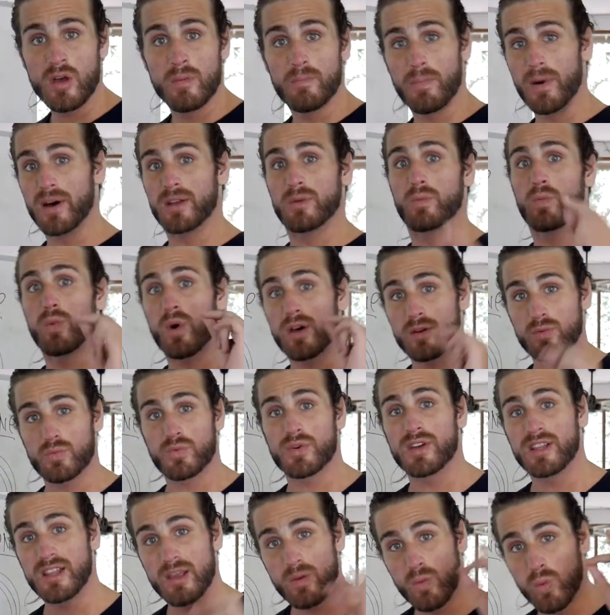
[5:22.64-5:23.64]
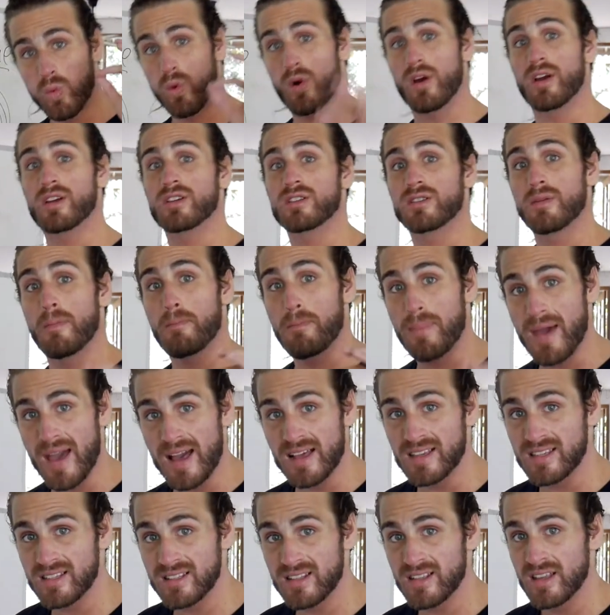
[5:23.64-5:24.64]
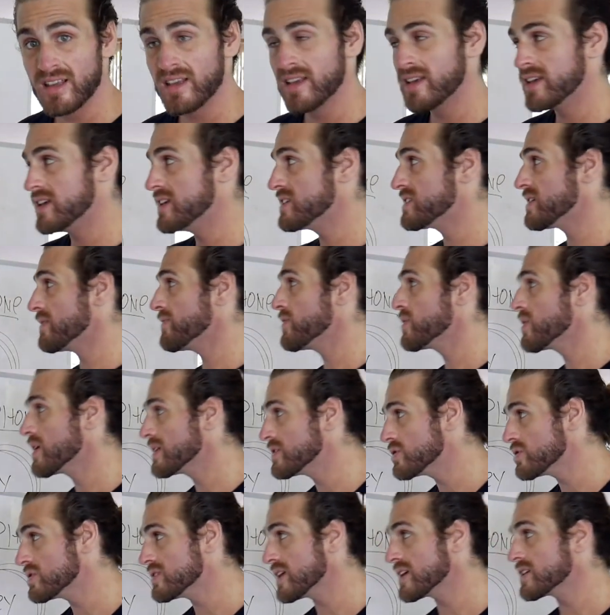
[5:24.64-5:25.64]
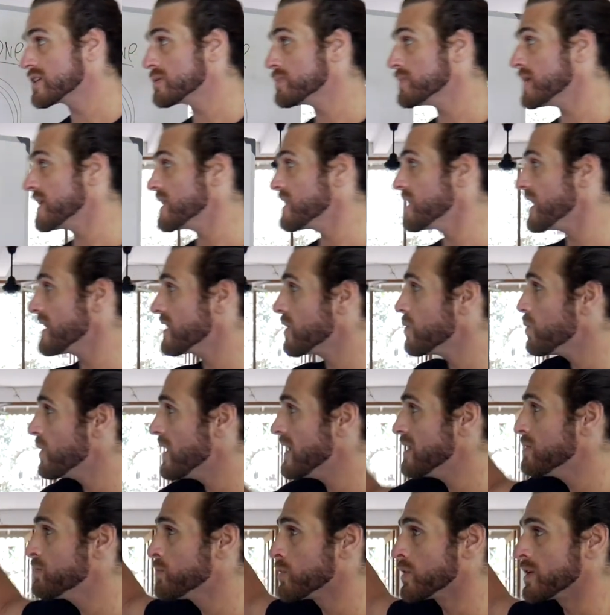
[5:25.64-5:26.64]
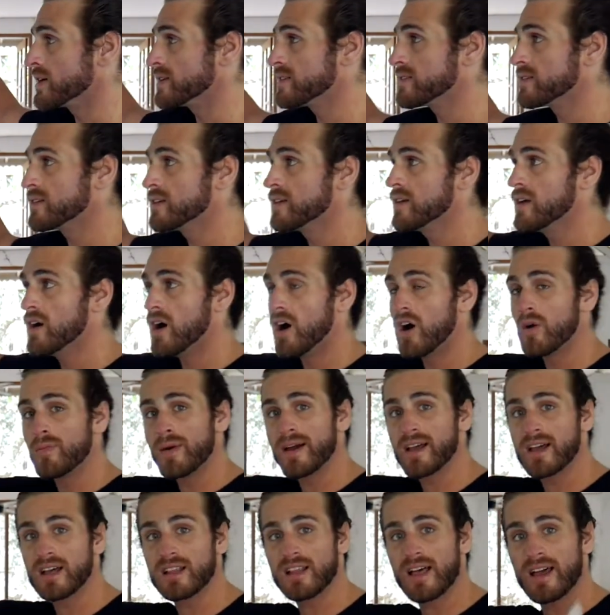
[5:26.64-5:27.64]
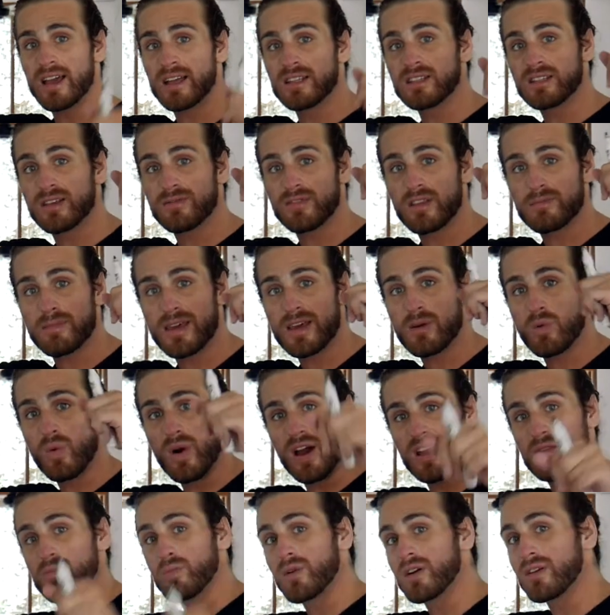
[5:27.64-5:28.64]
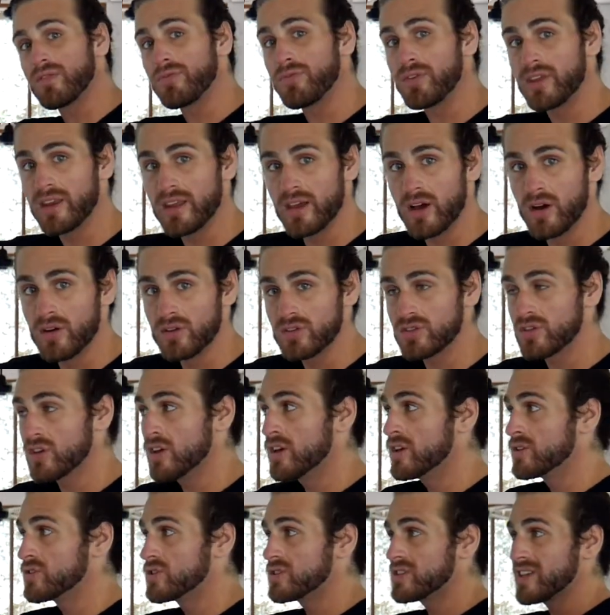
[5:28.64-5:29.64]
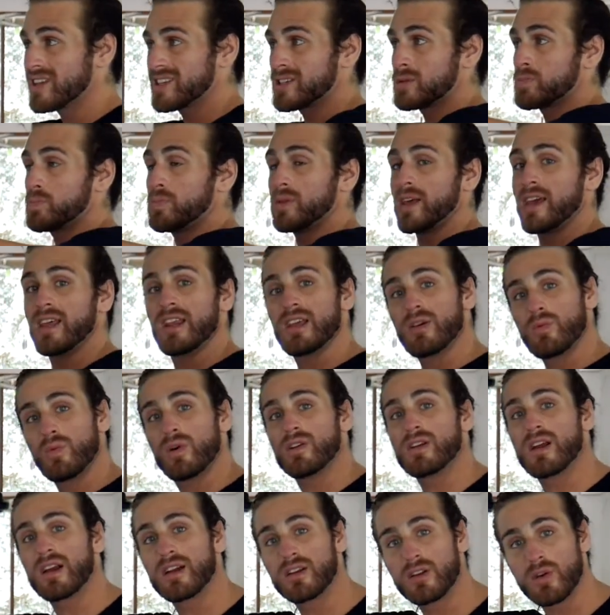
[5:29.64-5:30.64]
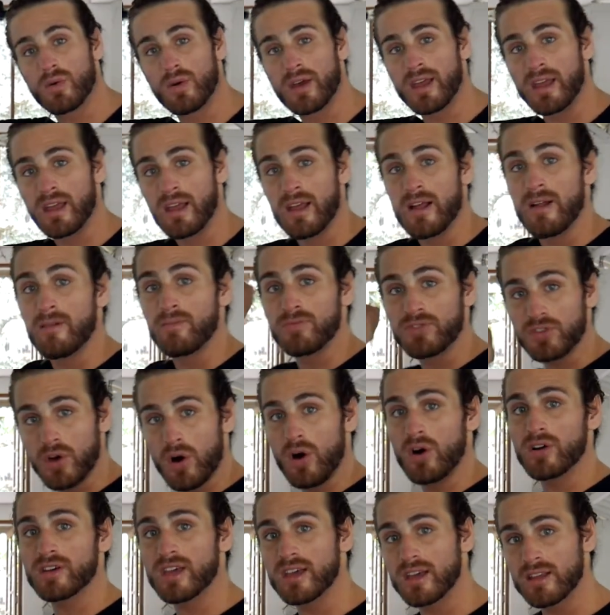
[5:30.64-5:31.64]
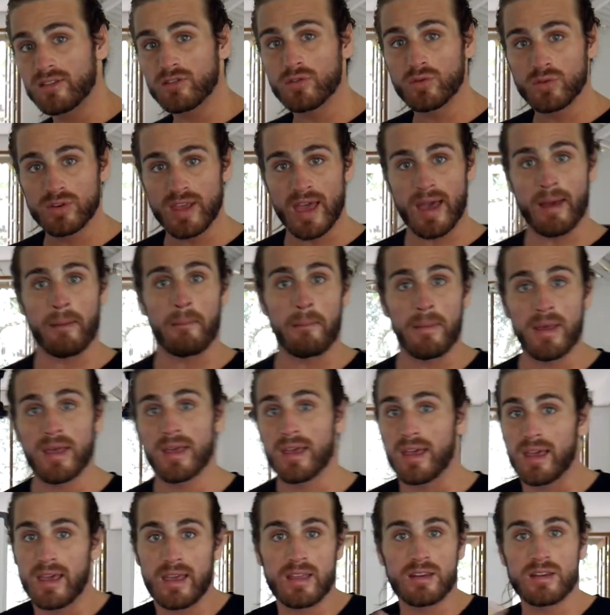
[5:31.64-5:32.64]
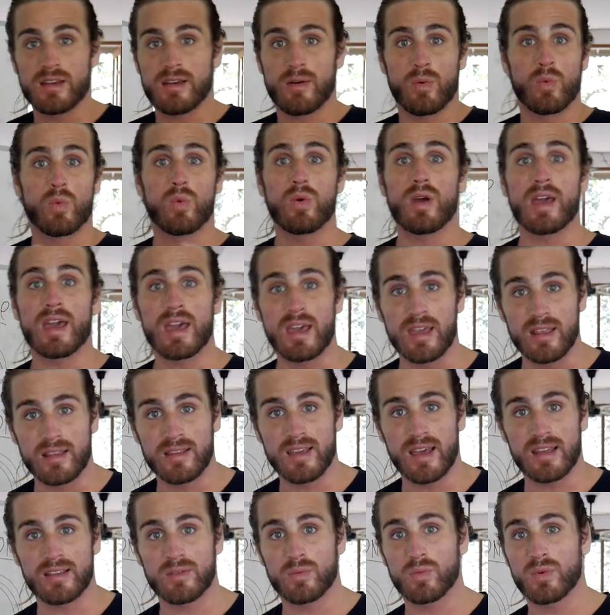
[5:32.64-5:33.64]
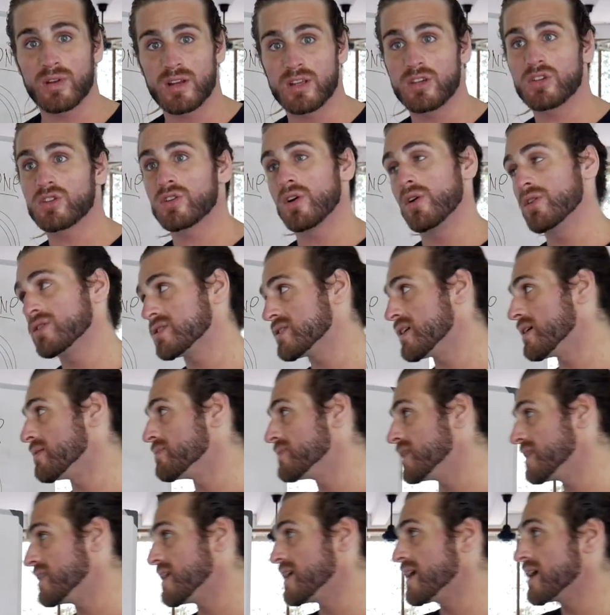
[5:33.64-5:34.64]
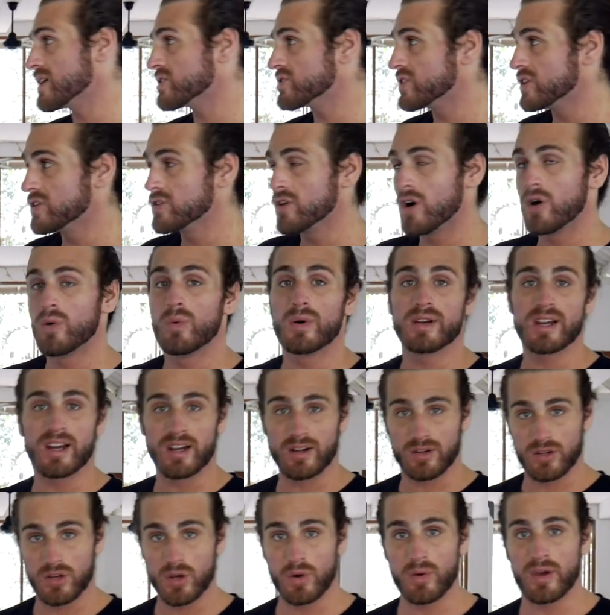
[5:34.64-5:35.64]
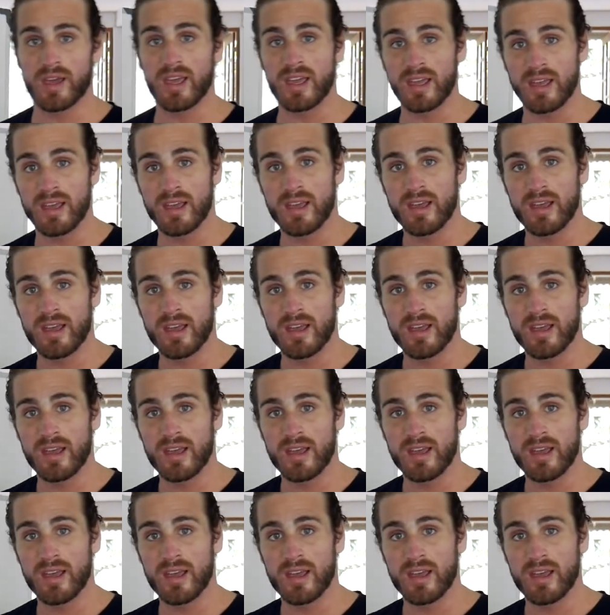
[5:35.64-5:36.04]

But what really works the best is if you can just explain it like a whiteboard. All my clients, if they make whiteboard videos, just explaining what they're doing, talking to them in a way that really shows them that they actually know what they're doing,